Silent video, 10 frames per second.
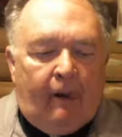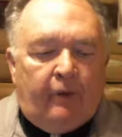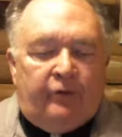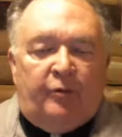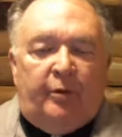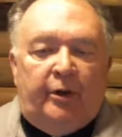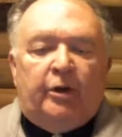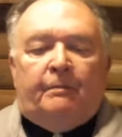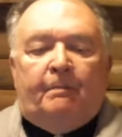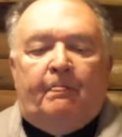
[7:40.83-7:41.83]
you should be
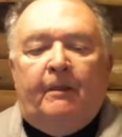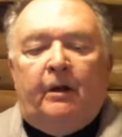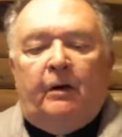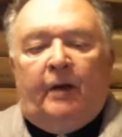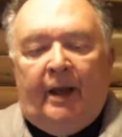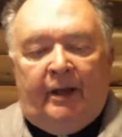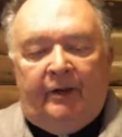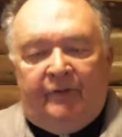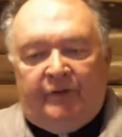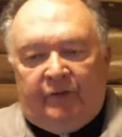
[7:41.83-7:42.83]
good. And
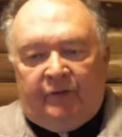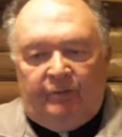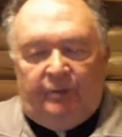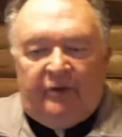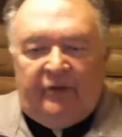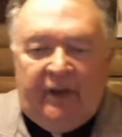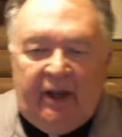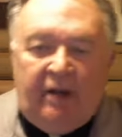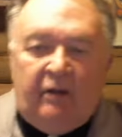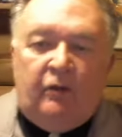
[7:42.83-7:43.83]
if it's missing
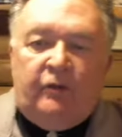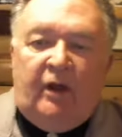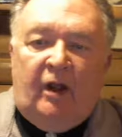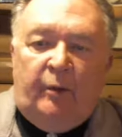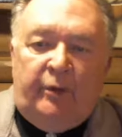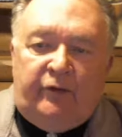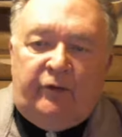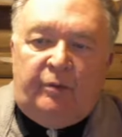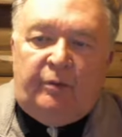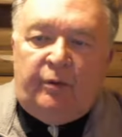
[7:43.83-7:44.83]
any of those elements,
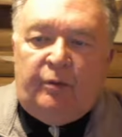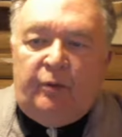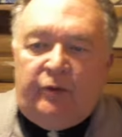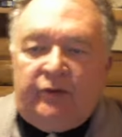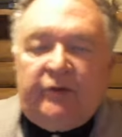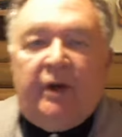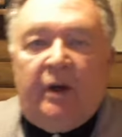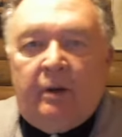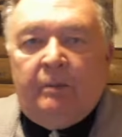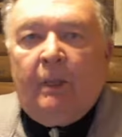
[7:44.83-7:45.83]
you miss
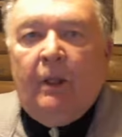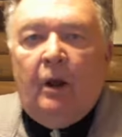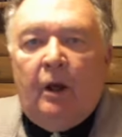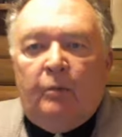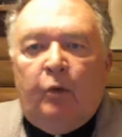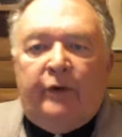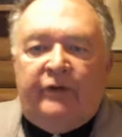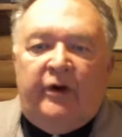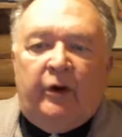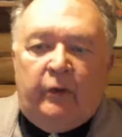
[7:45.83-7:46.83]

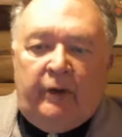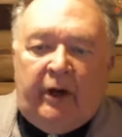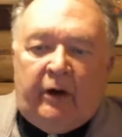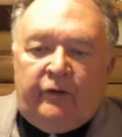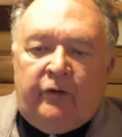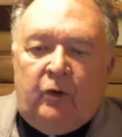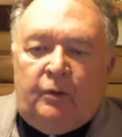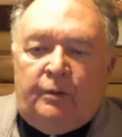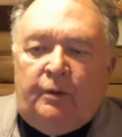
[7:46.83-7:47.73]
points here and there. So